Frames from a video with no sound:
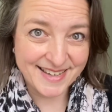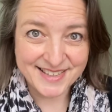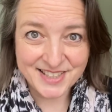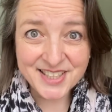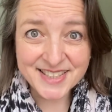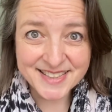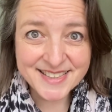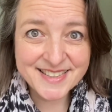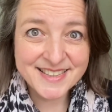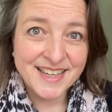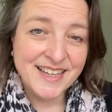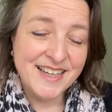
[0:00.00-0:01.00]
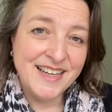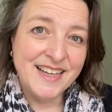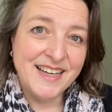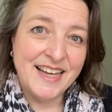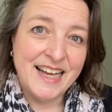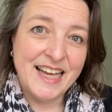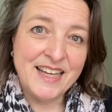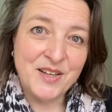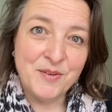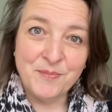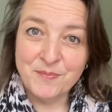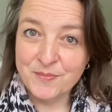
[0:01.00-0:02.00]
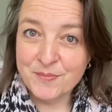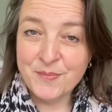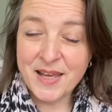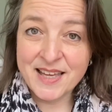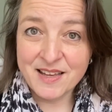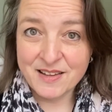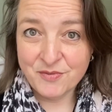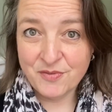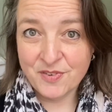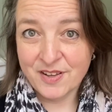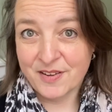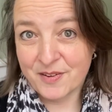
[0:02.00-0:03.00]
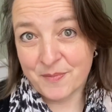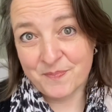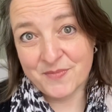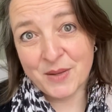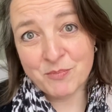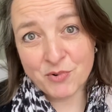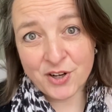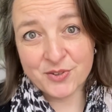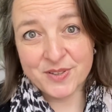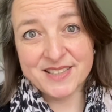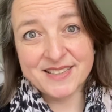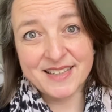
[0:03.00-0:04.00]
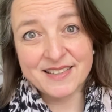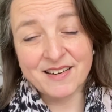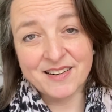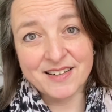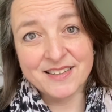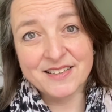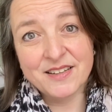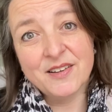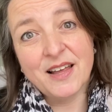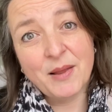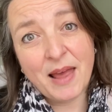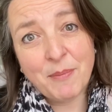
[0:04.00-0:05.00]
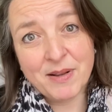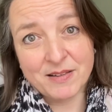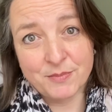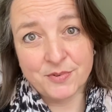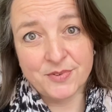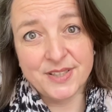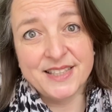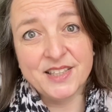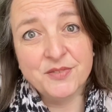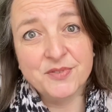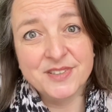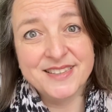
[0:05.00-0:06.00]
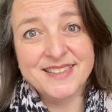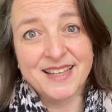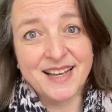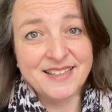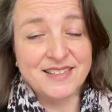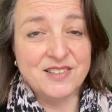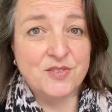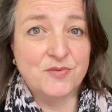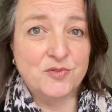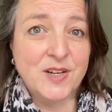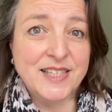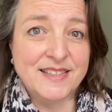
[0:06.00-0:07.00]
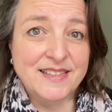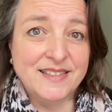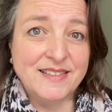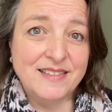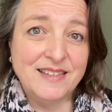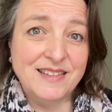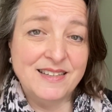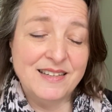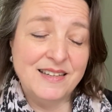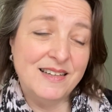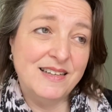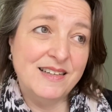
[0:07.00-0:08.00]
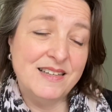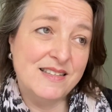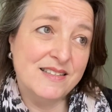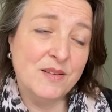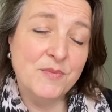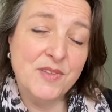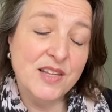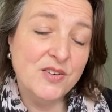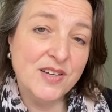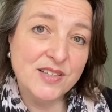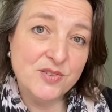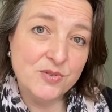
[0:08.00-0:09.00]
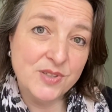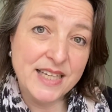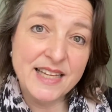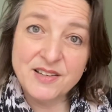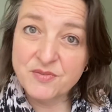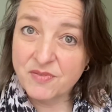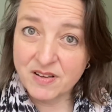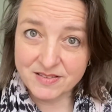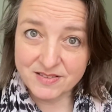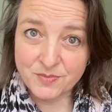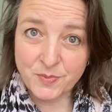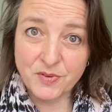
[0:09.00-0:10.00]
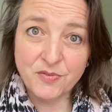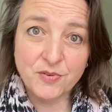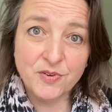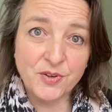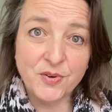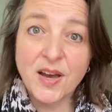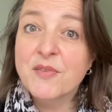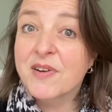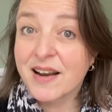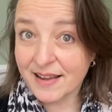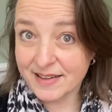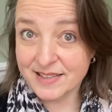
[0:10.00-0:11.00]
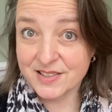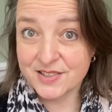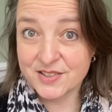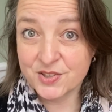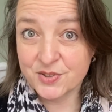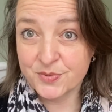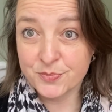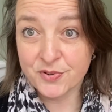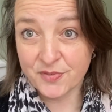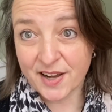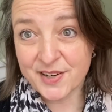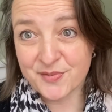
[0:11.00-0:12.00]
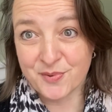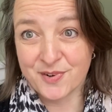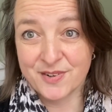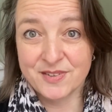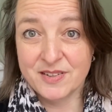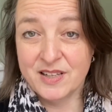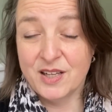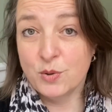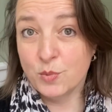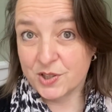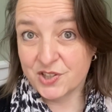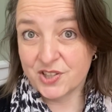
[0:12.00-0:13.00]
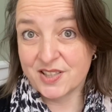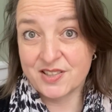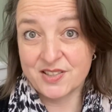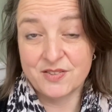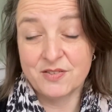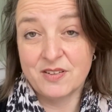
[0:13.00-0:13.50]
ideas, making embroideries that are applicable in different sizes of dresses is something you can do in advance before you have a client to provide for, which is